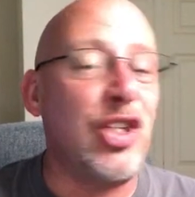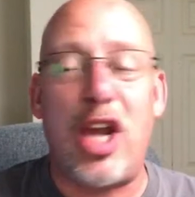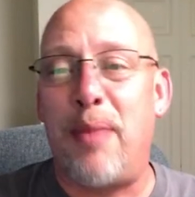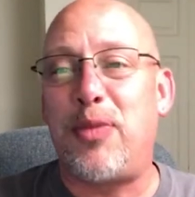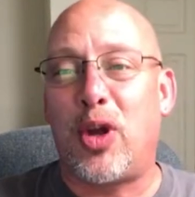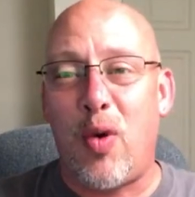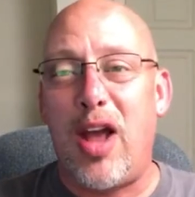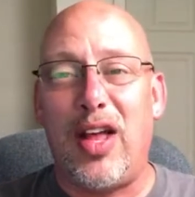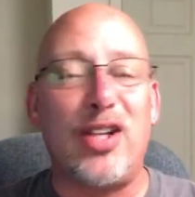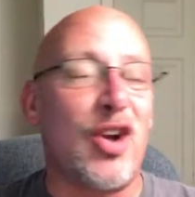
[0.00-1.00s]
Yep, the
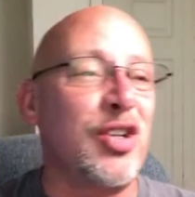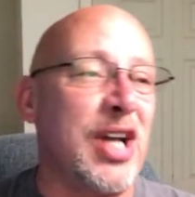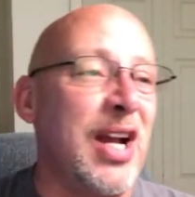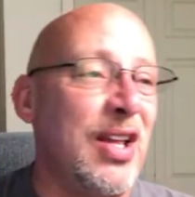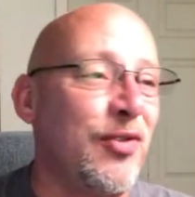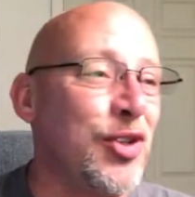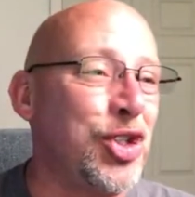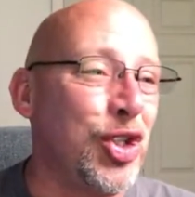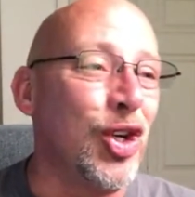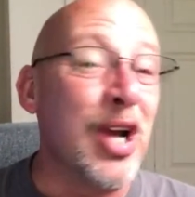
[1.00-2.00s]
quail eggs are tiny for
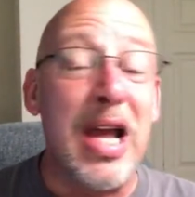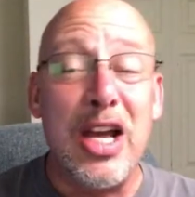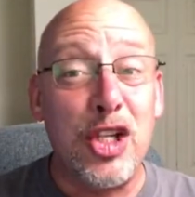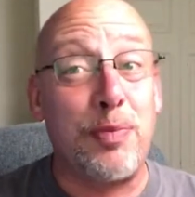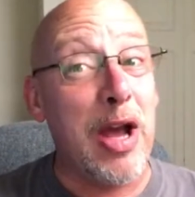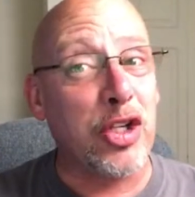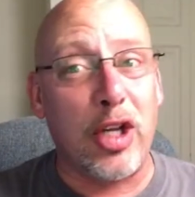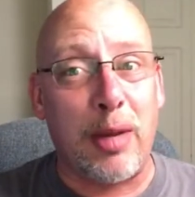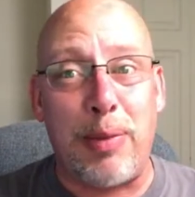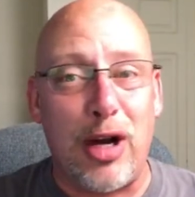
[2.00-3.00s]
sure,
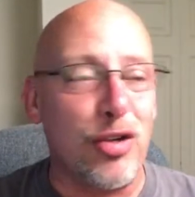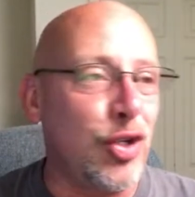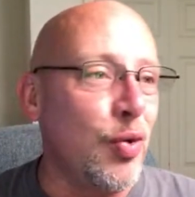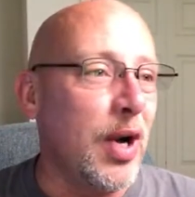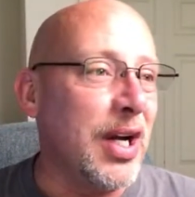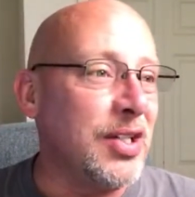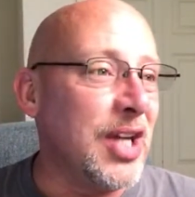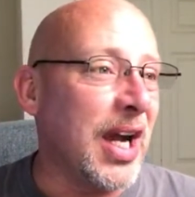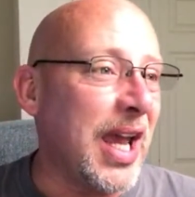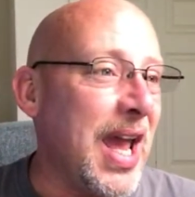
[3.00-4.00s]
especially compared to uh,
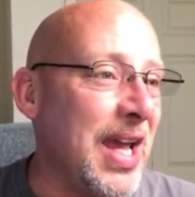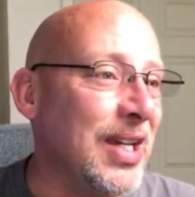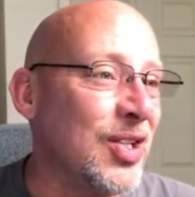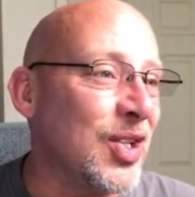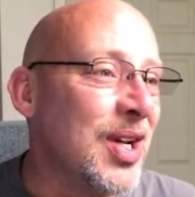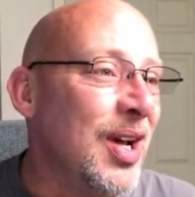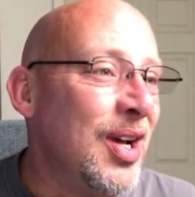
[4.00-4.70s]
duck eggs.